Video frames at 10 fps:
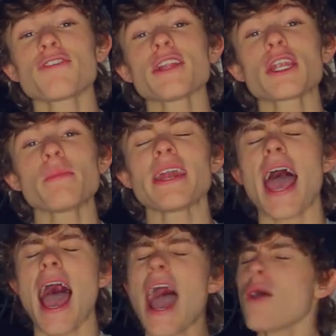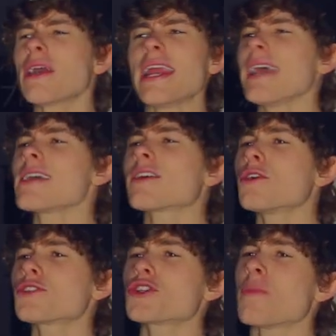for a little bit, how can I get
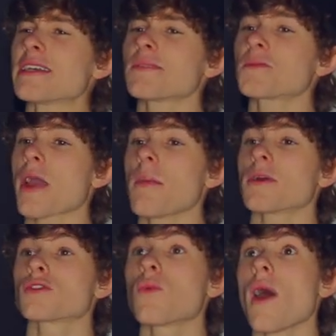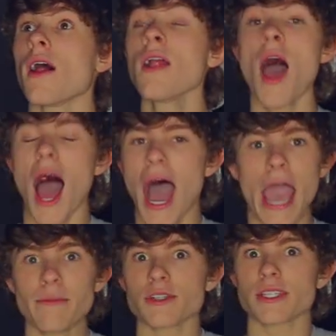closer to my subscribers? Well,
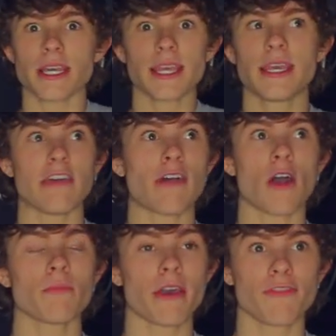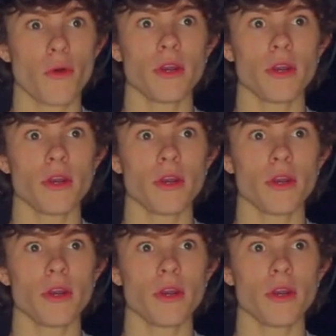I'm just gonna give out my phone